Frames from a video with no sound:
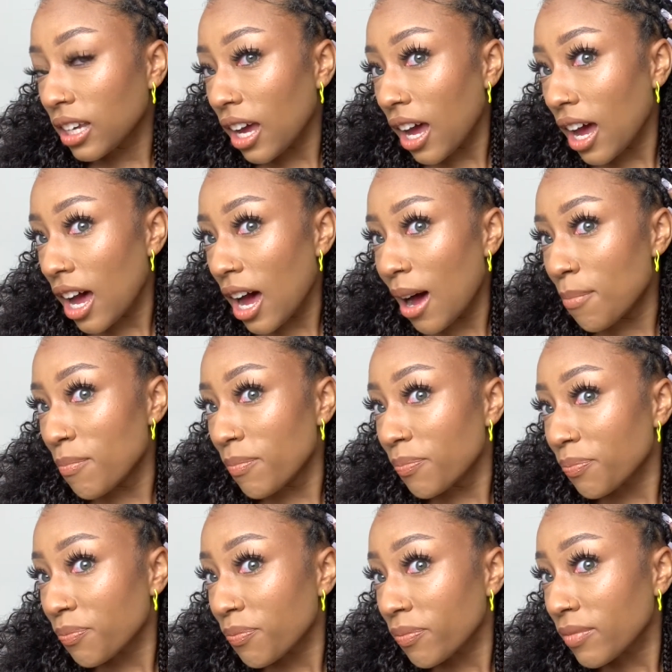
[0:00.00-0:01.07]

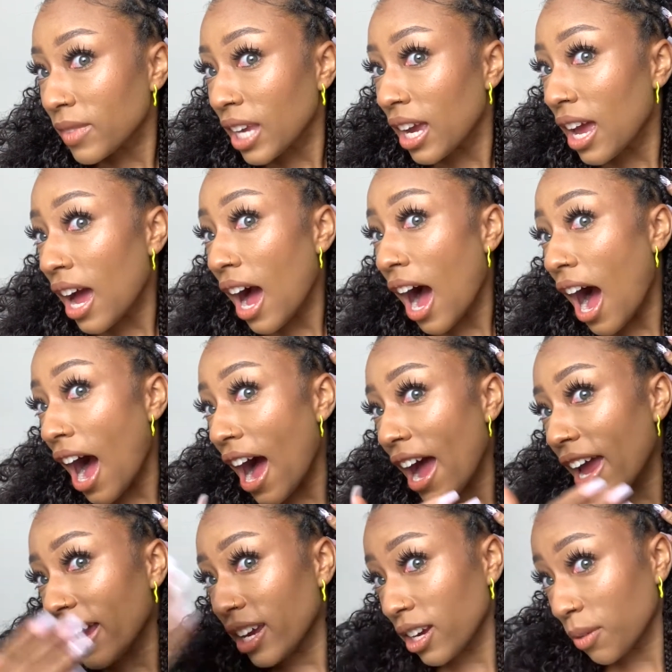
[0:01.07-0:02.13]

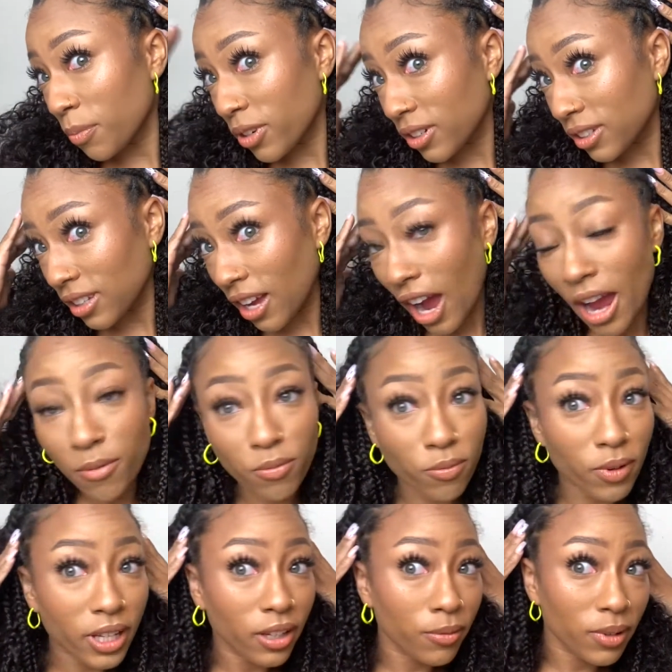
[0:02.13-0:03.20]
I
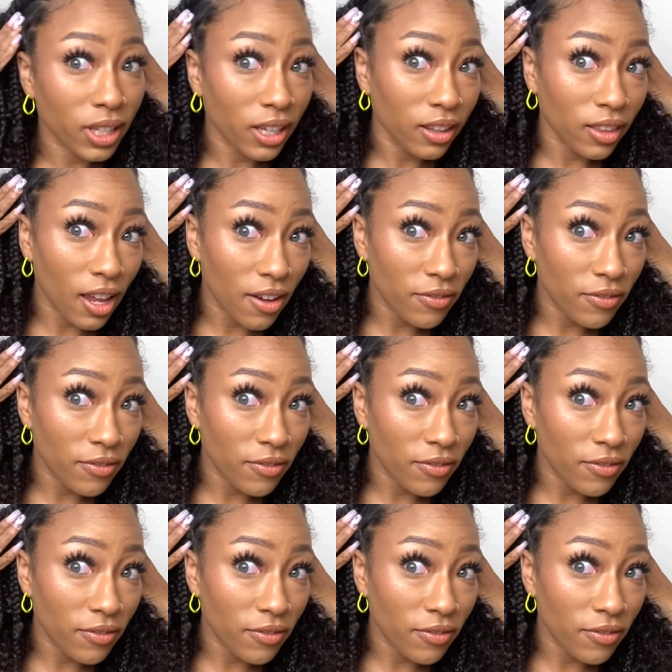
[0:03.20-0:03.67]
really, really love